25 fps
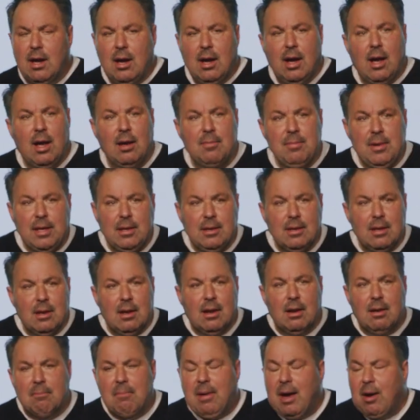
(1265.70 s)
I mean,
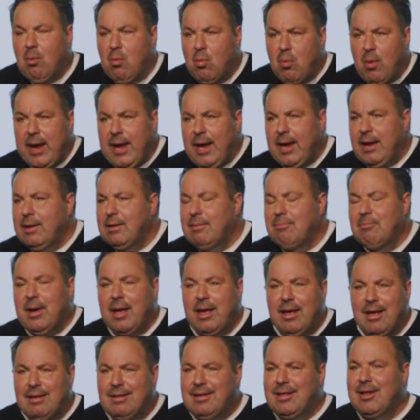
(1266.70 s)
my weight, my,
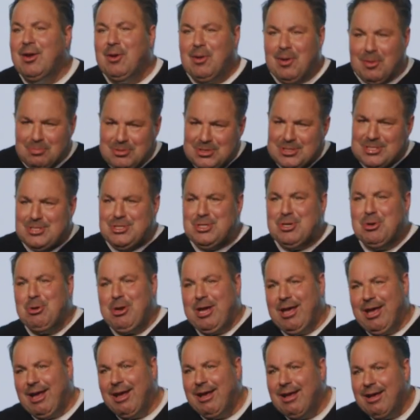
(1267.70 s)
you know, I'm just joking.